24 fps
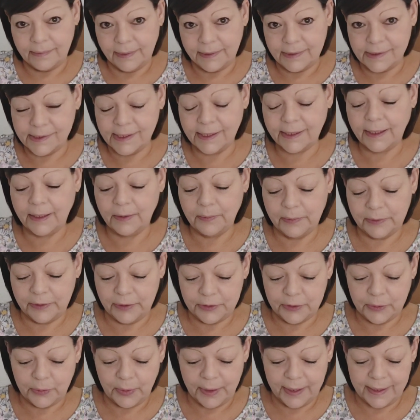sticking with the
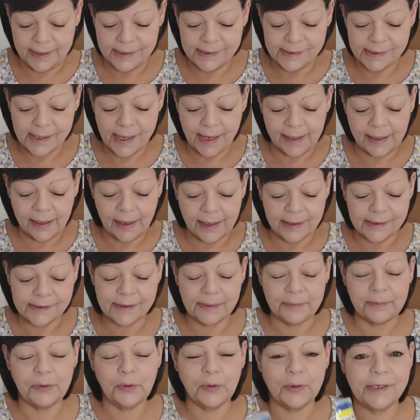toys, I got
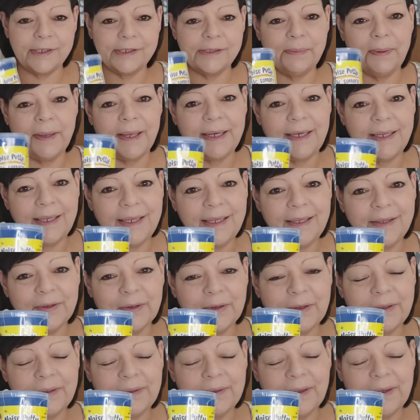some Noise Putty.
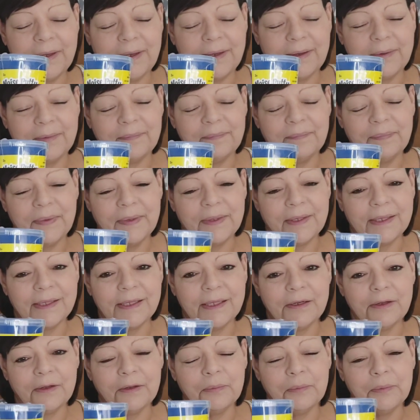They're uh,
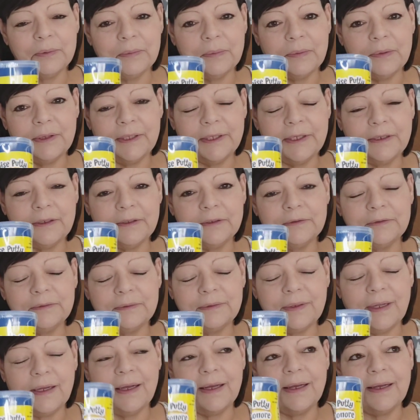little, little,
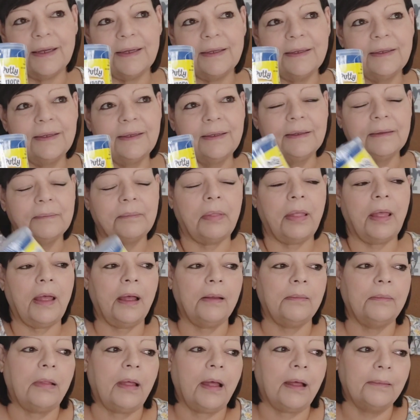uh,
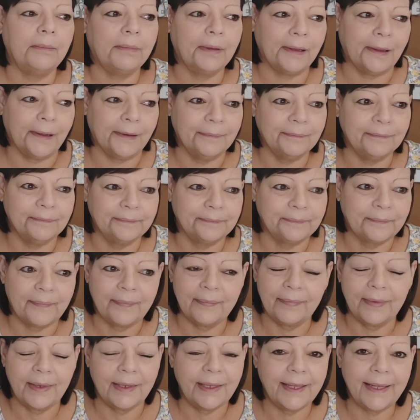blah, blah, blah.
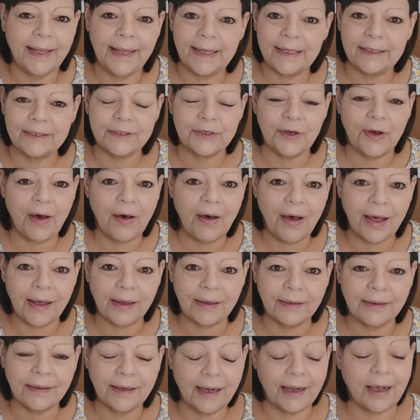Can't talk.
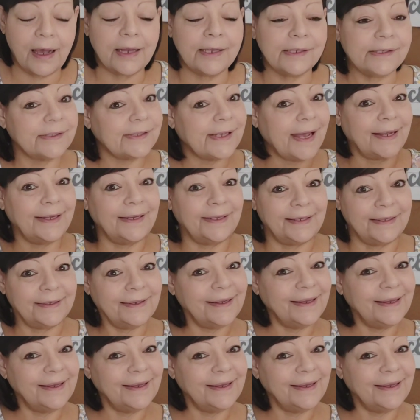Got excited.